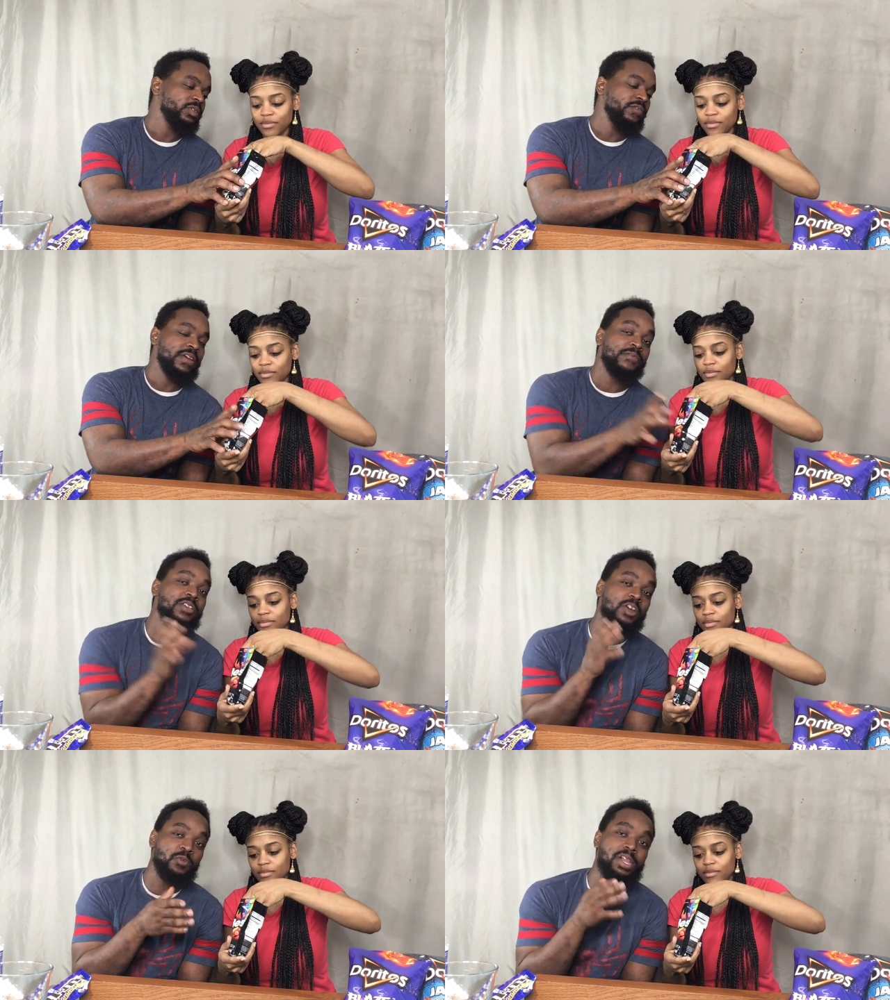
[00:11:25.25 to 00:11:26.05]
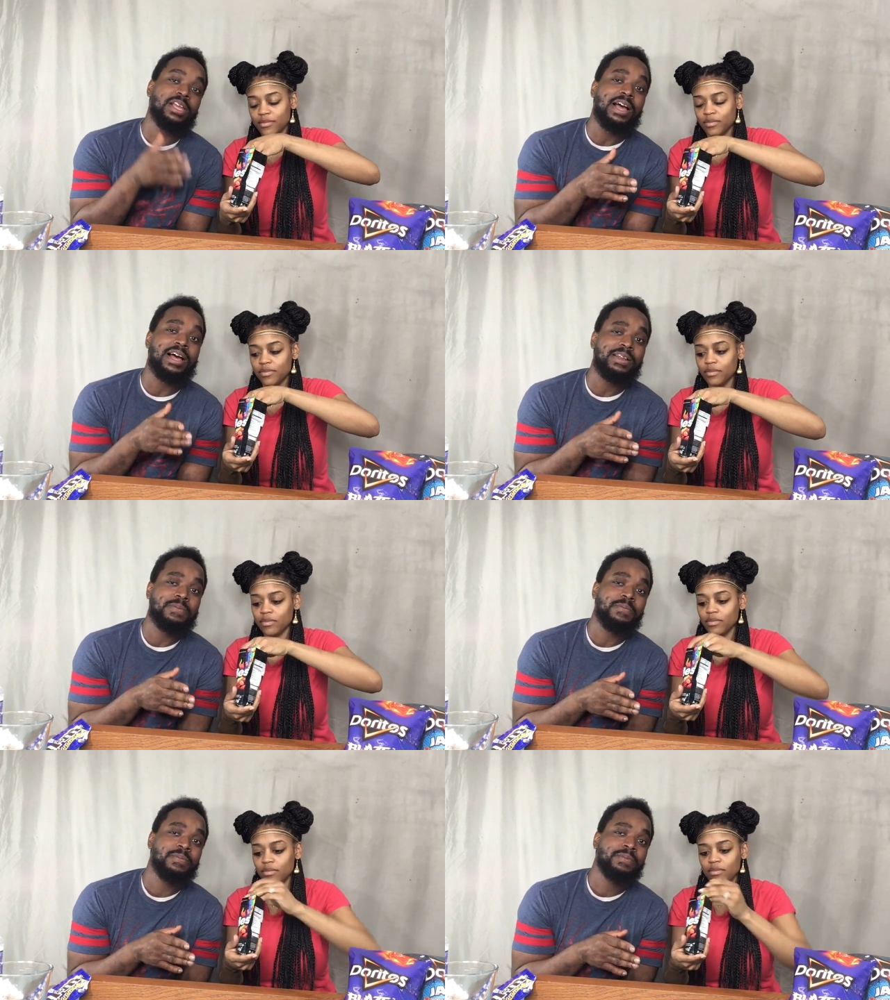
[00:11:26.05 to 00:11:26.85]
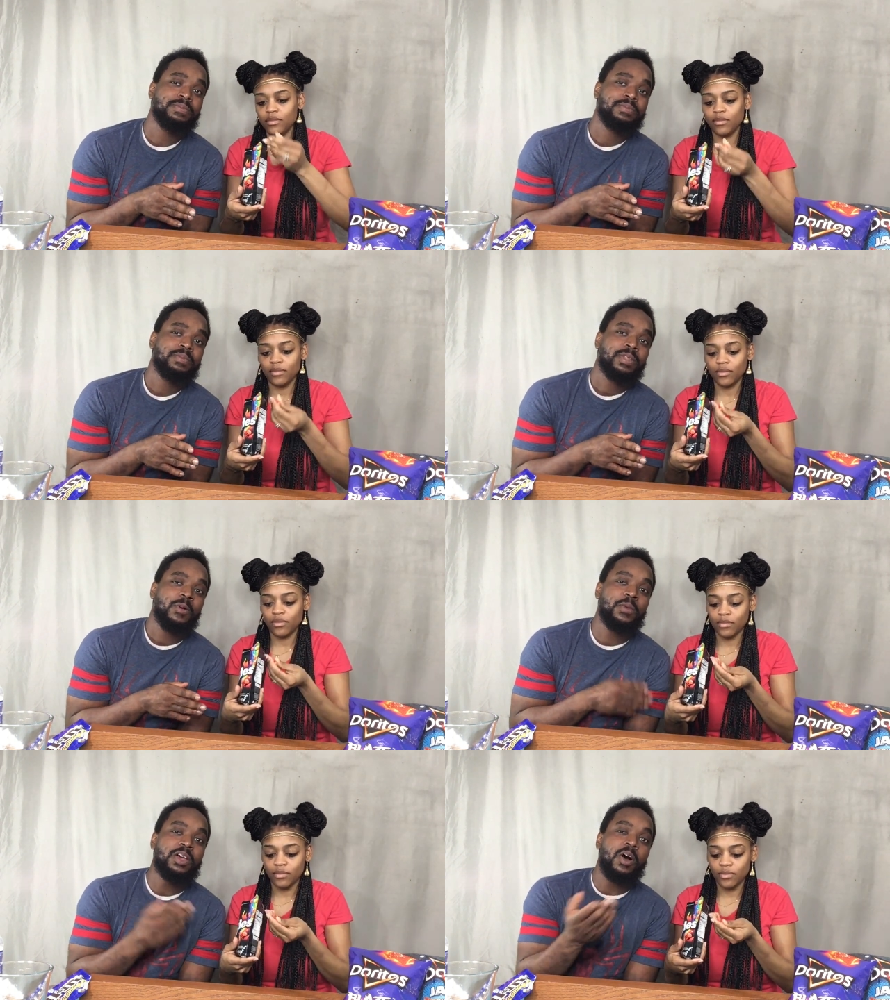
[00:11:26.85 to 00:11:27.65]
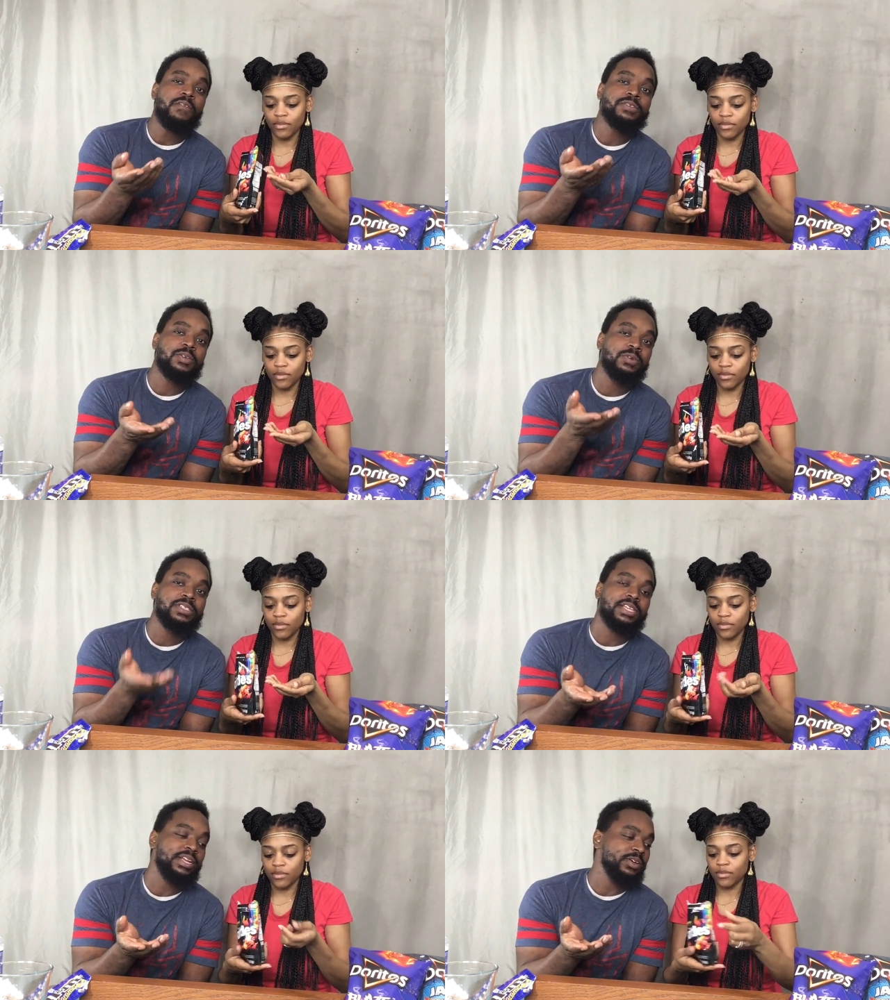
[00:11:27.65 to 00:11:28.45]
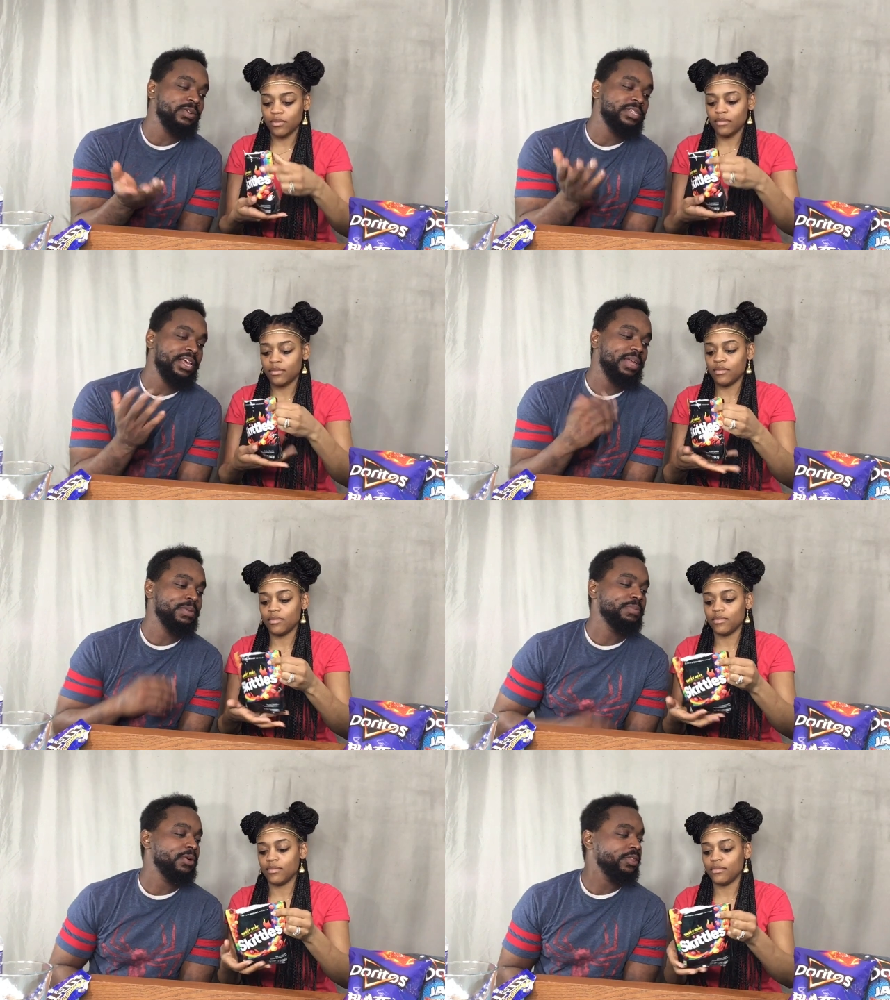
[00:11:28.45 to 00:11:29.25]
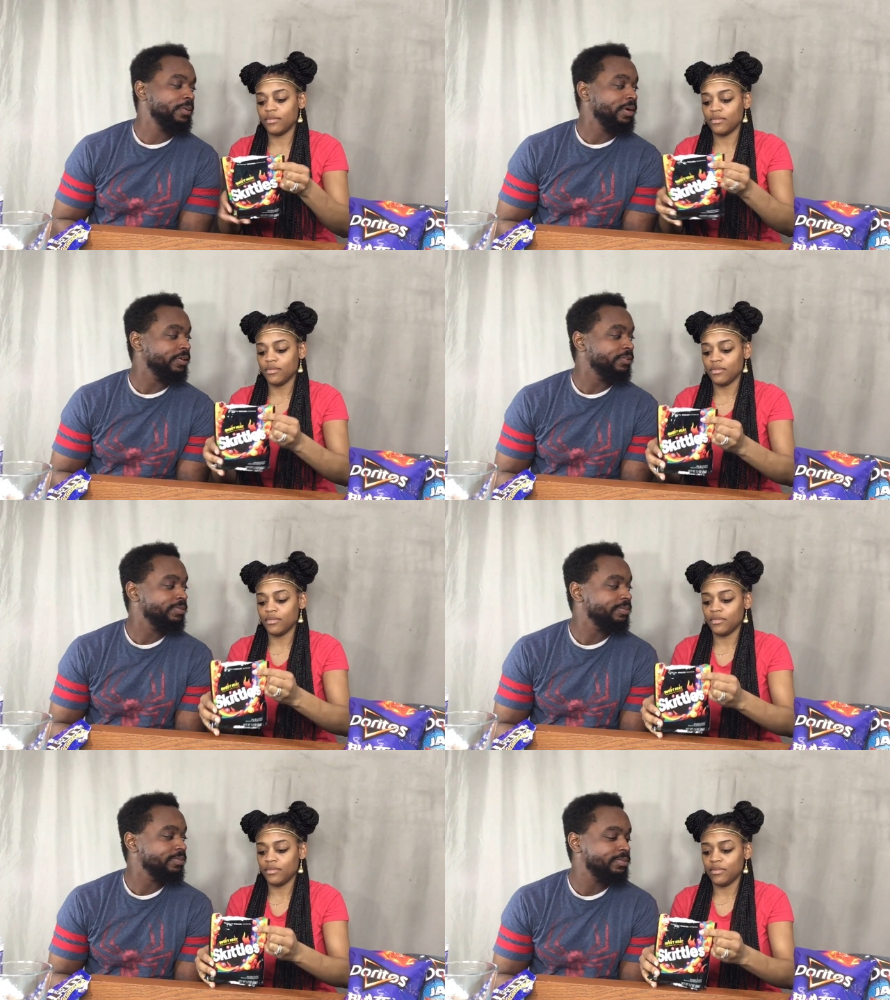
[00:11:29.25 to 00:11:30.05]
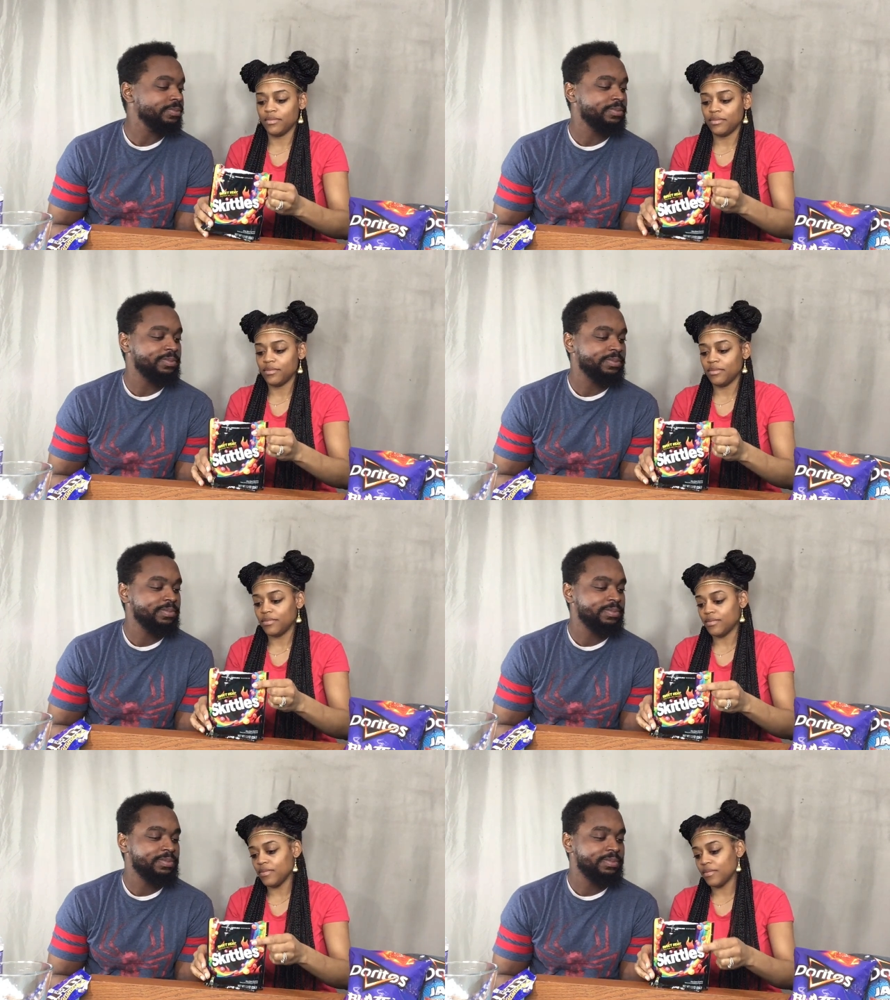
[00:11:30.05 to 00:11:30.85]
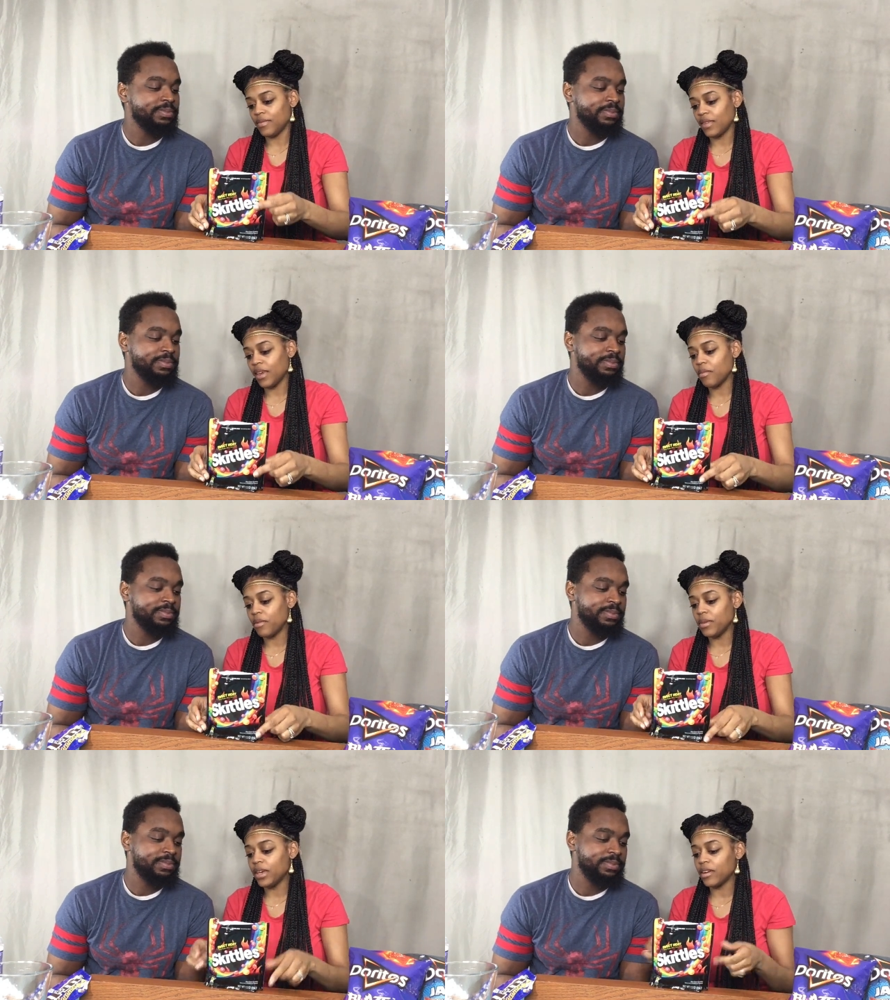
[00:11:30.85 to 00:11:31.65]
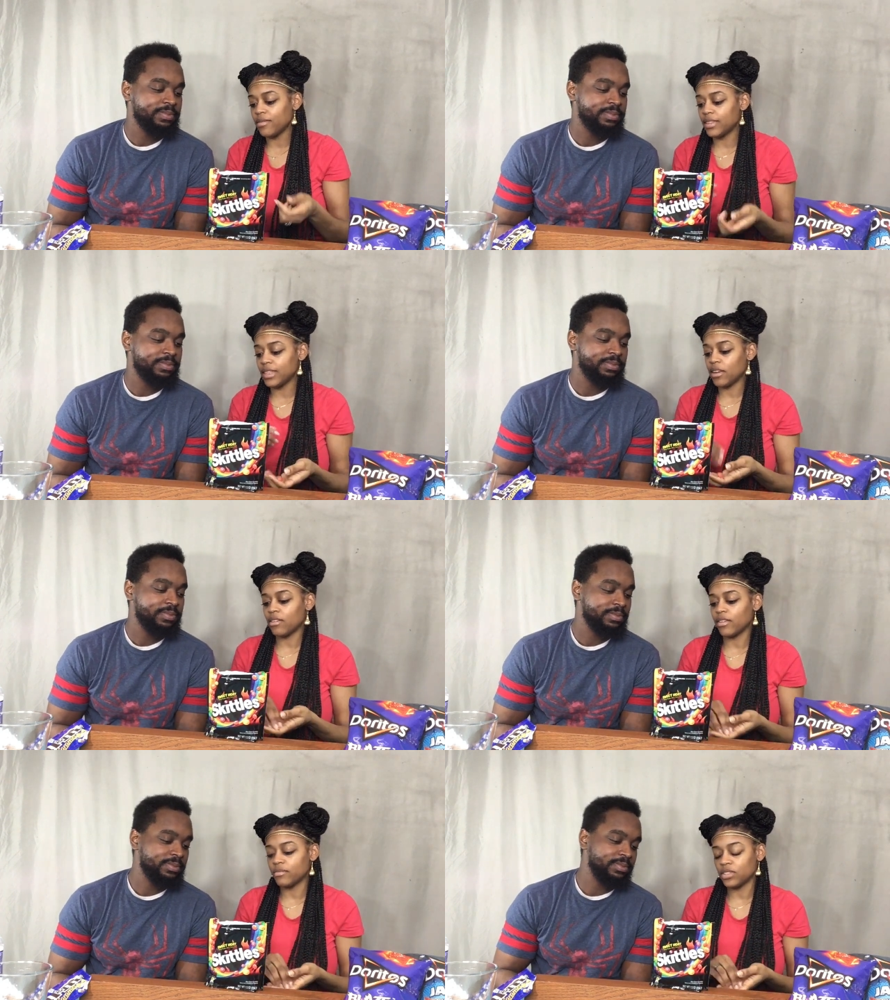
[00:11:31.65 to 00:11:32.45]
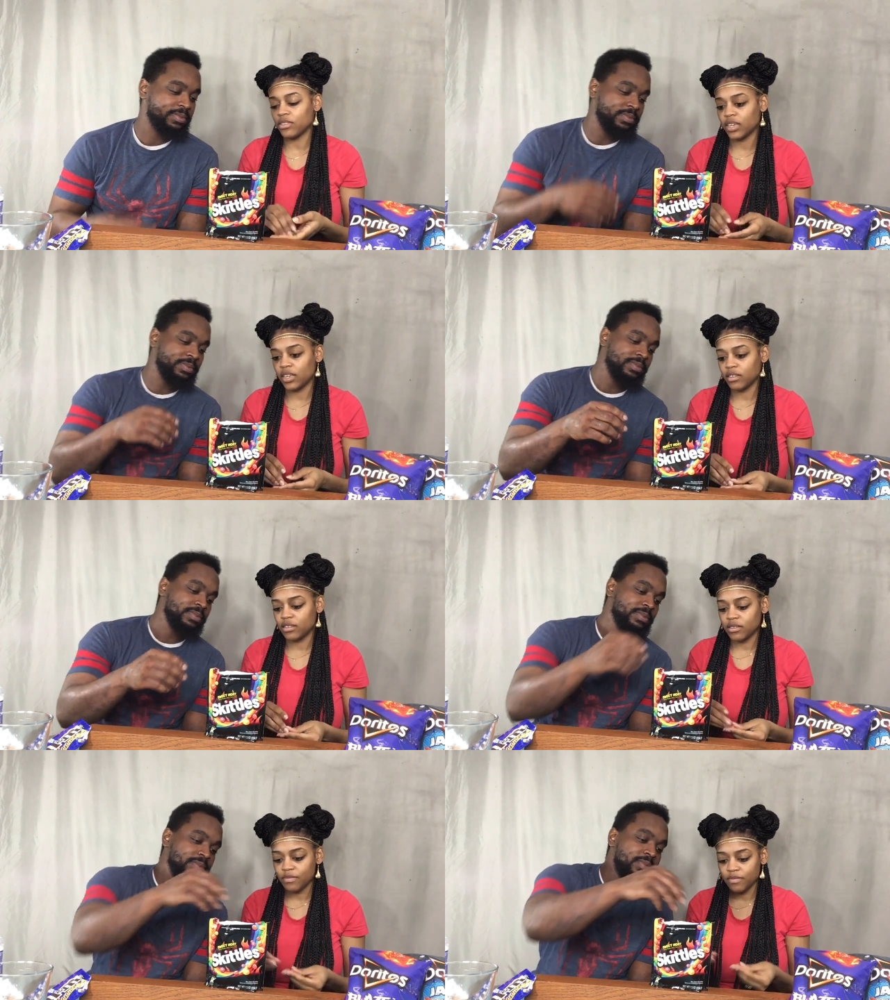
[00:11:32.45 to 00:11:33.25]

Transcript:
Speaker 1: So if these are really hot, we can offer someone Skittles and they can be burned around.
Speaker 2: Yeah, but be careful that they don't give them to their kids.